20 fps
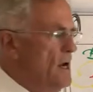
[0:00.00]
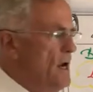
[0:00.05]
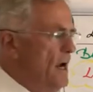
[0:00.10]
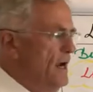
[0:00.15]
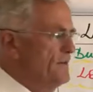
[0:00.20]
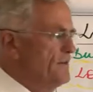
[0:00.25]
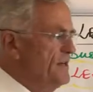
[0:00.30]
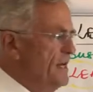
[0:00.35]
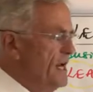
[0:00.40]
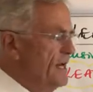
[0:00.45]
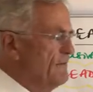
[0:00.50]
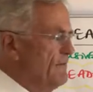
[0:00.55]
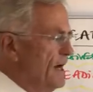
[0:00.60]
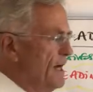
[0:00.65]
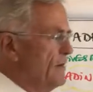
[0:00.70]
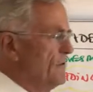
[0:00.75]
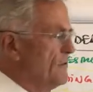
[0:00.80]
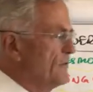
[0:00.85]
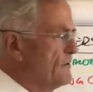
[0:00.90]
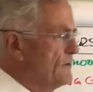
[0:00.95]
And shared
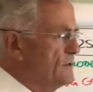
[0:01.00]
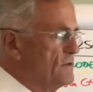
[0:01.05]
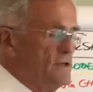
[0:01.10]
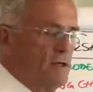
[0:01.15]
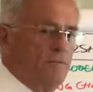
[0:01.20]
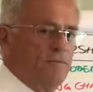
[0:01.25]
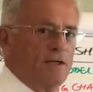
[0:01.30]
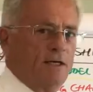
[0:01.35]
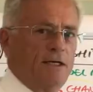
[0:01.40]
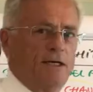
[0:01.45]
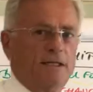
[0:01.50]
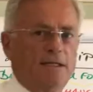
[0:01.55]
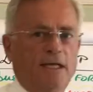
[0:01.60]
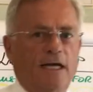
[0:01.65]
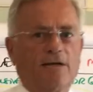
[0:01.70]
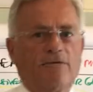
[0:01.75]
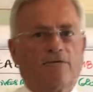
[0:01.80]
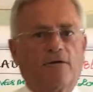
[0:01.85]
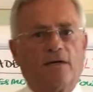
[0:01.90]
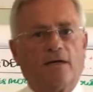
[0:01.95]
values is something
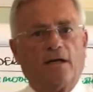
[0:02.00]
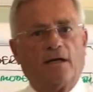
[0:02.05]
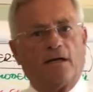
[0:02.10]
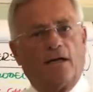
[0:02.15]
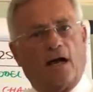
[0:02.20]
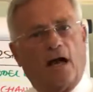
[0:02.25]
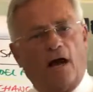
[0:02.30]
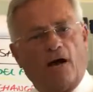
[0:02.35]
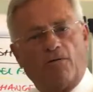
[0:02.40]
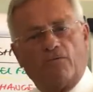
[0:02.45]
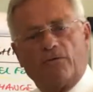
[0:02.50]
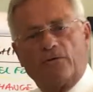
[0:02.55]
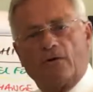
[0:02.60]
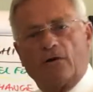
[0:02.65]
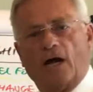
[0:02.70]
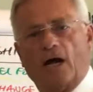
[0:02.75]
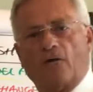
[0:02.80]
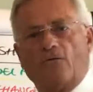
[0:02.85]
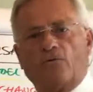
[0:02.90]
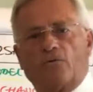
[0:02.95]

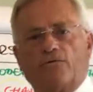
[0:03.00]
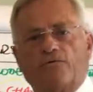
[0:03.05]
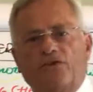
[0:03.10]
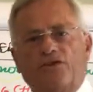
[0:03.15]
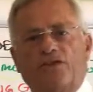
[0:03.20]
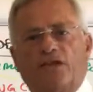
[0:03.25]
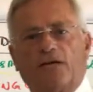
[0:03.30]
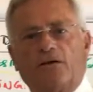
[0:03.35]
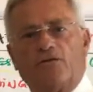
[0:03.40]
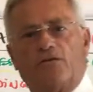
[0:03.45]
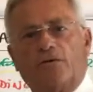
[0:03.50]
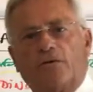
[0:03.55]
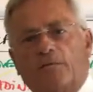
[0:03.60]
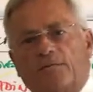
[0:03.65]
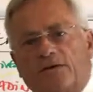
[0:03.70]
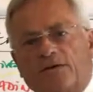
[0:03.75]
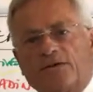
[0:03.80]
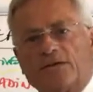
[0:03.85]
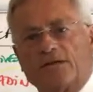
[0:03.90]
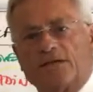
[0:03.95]
how do we stick to a
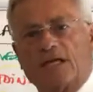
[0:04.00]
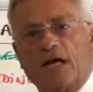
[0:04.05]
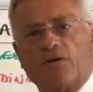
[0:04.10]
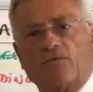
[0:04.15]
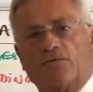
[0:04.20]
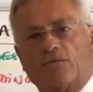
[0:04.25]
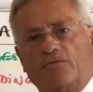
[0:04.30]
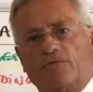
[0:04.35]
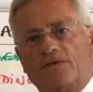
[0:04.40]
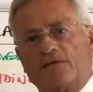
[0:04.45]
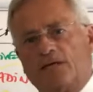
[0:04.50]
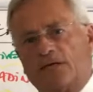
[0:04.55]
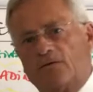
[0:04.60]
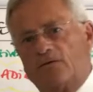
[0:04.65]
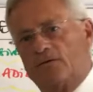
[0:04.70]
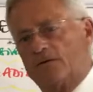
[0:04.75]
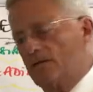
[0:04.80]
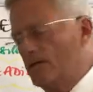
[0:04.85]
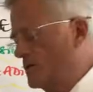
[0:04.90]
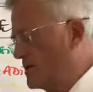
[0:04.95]
business? How do we stick
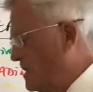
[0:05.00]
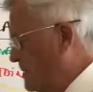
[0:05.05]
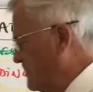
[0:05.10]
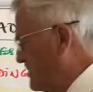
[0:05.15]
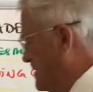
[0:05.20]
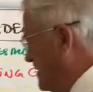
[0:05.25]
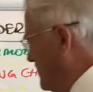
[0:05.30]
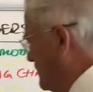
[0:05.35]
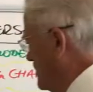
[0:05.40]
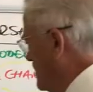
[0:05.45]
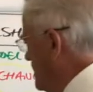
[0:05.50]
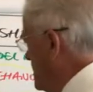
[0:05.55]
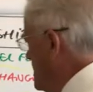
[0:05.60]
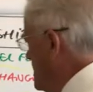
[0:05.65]
to this concept?